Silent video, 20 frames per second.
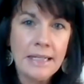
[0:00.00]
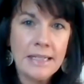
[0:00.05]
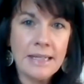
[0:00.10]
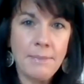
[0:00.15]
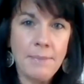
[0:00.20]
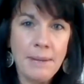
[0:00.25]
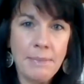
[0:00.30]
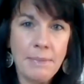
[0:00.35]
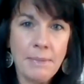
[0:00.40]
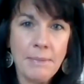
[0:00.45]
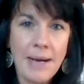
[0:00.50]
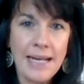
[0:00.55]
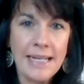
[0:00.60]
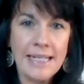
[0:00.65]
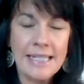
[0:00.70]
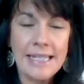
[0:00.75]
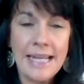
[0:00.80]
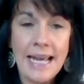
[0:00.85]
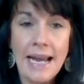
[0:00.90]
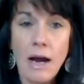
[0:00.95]
Some people
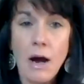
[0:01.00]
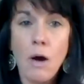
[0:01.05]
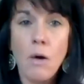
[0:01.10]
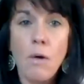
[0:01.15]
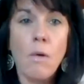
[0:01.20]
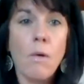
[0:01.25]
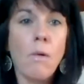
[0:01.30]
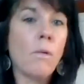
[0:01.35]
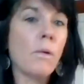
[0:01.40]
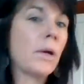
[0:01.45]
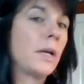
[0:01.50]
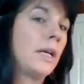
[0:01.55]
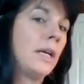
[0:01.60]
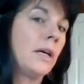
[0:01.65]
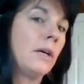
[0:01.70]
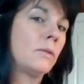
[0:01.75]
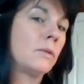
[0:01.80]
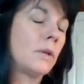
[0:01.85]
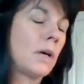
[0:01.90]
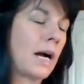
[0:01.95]
might say, oh, you
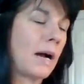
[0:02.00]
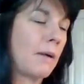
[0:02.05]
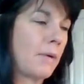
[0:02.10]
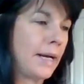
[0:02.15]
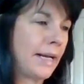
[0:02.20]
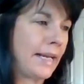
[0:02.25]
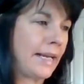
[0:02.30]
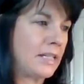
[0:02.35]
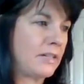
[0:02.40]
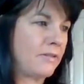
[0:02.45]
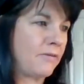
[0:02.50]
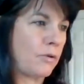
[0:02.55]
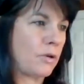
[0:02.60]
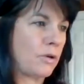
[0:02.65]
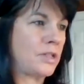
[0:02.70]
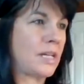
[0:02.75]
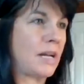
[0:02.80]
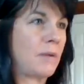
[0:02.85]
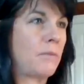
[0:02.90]
know, I want to get divorced.